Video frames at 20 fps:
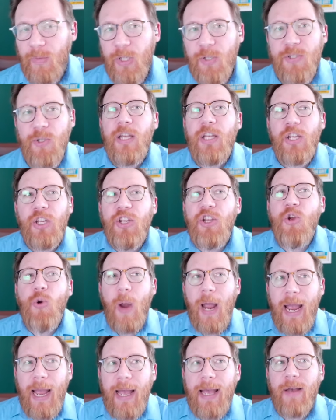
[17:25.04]
So you
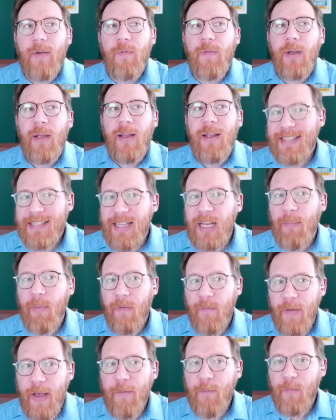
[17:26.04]
have some
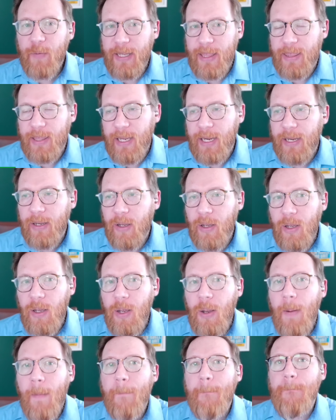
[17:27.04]
of everything,
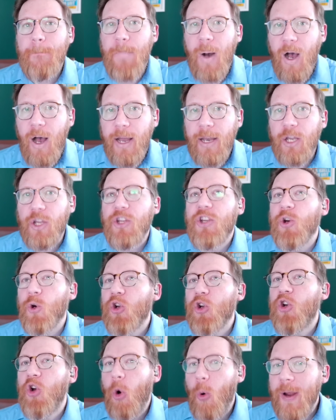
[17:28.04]
but you're
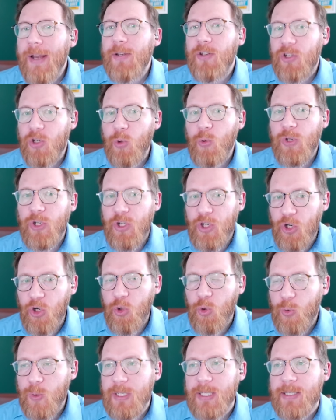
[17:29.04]
going to
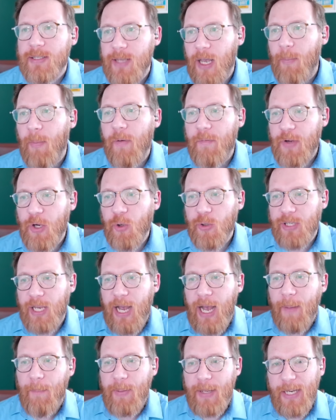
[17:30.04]
use some of your
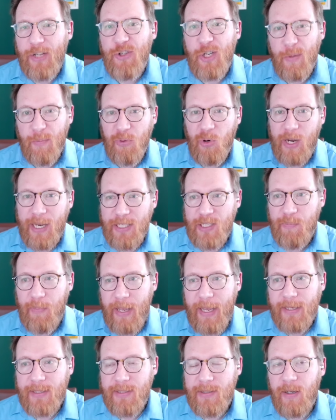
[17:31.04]
top pitching
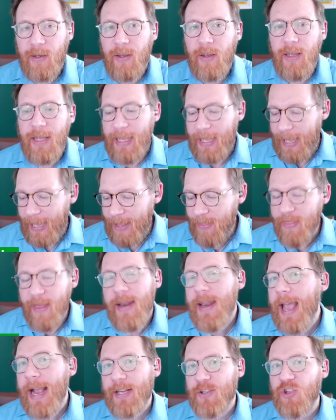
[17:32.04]
prospects in the
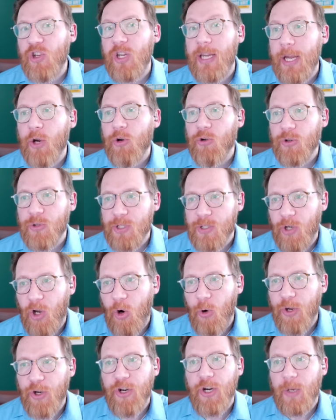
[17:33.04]
next year or
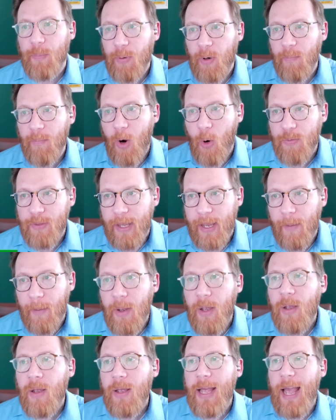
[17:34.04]
so. You're going to promote them,
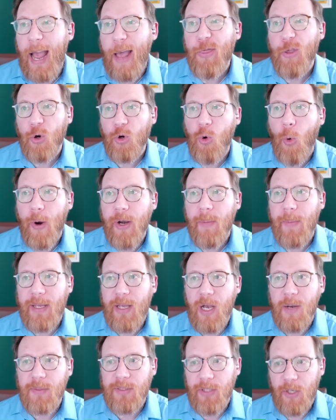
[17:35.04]
and they're going to
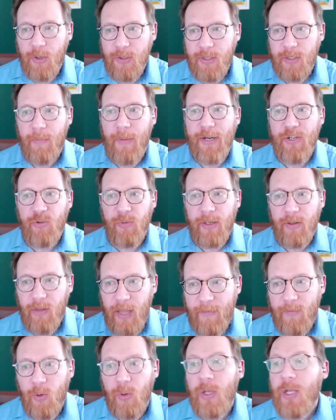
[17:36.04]
become starters at the major league
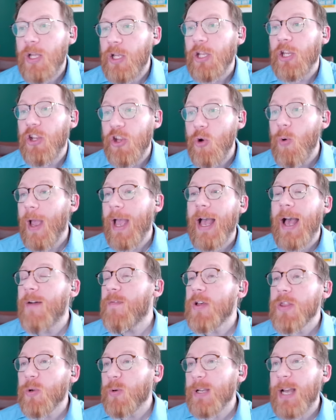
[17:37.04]
level. You have
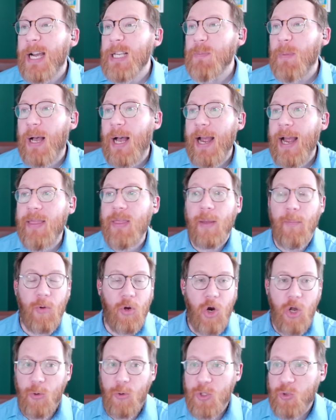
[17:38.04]
other guys behind them.
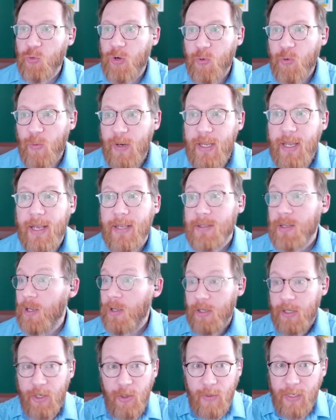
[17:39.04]
Carlos Rodriguez.
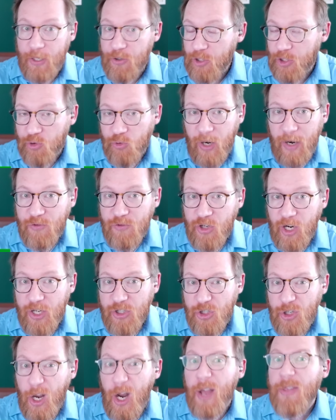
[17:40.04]
You did just draft
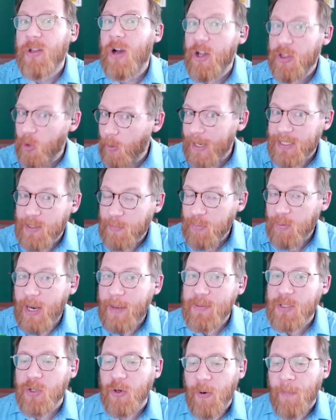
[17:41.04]
Josh Knoth, although he's a
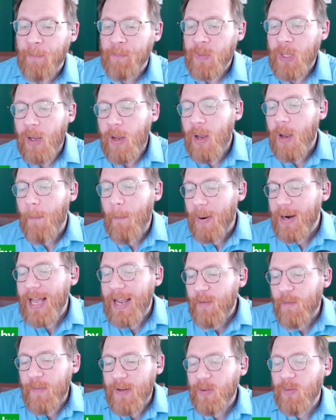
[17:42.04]
prepster. But
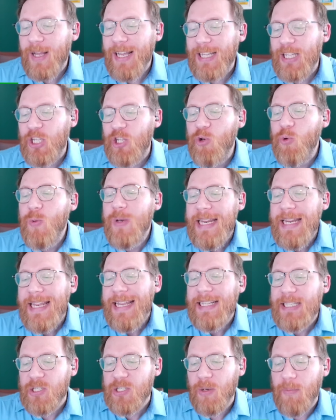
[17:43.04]
I feel like you
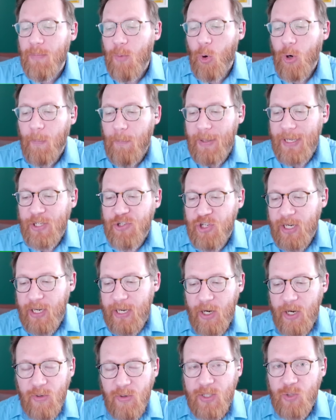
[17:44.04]
need some more pitching
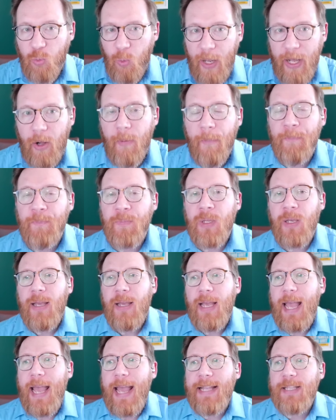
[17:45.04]
here as well.
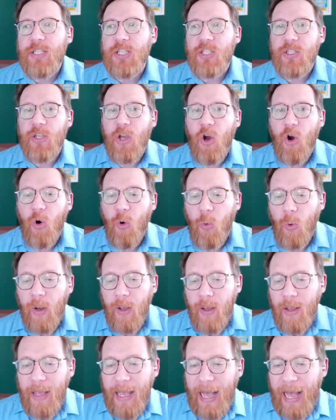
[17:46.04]
And so
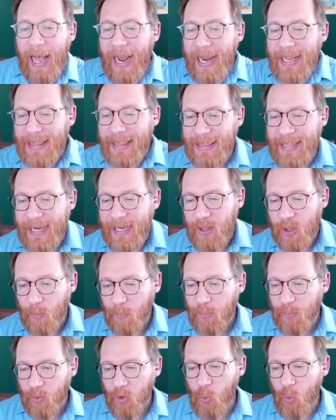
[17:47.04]
I think the
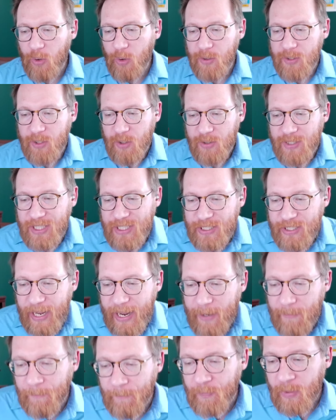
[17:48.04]
Brewers are
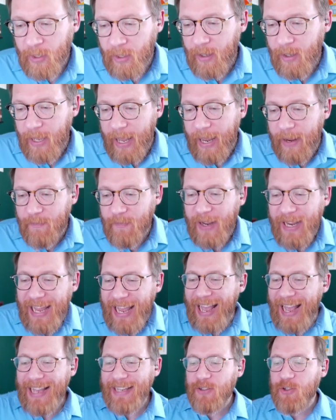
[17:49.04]
set. If I
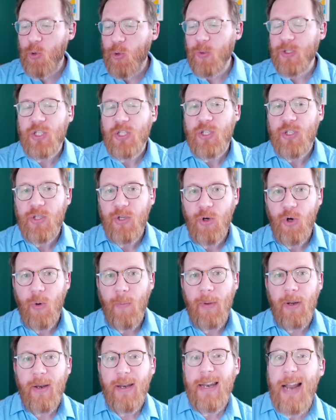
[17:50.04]
had to
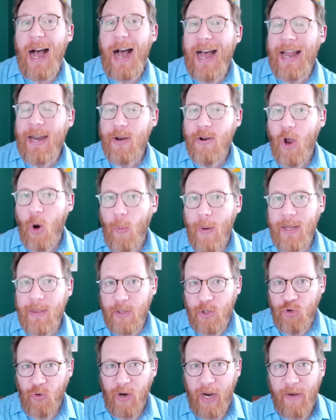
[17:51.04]
assume, not knowing
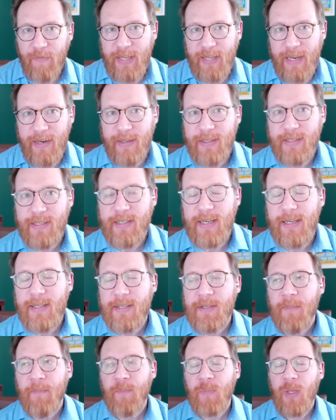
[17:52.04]
the draft
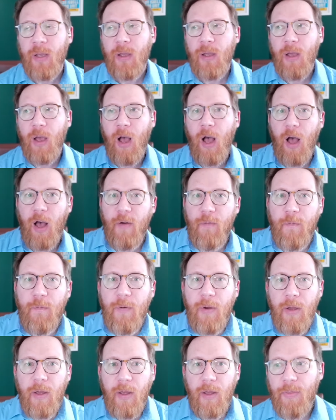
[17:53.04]
tendencies of
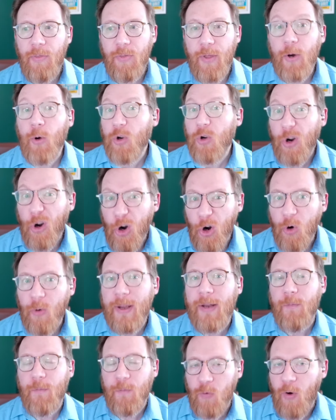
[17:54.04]
their
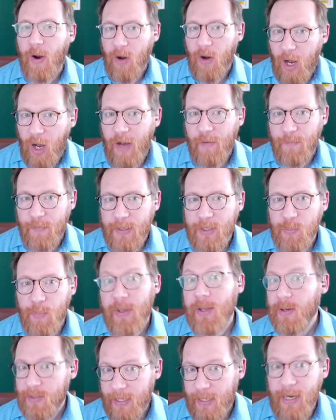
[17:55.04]
current front office,
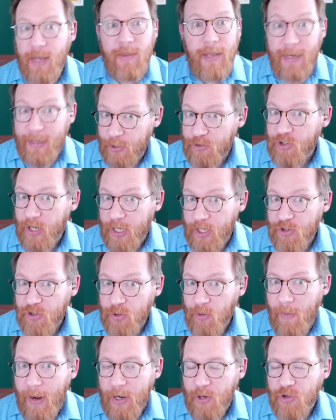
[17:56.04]
because again, they did change
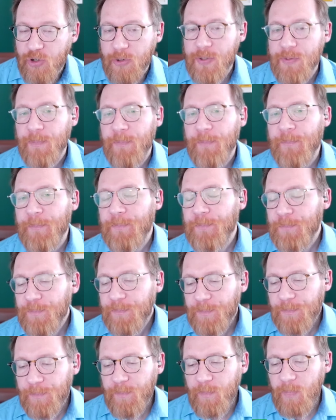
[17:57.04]
general managers,
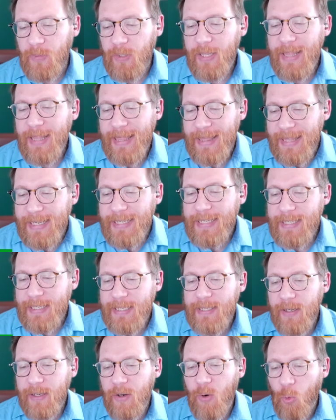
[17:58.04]
this
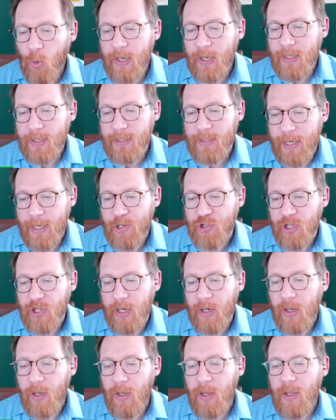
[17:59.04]
is an
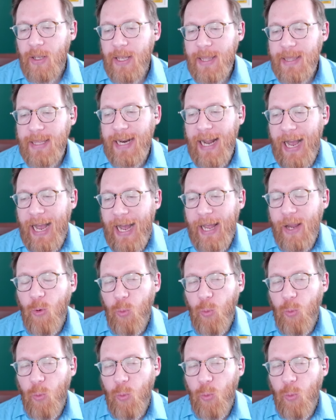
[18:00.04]
organization that I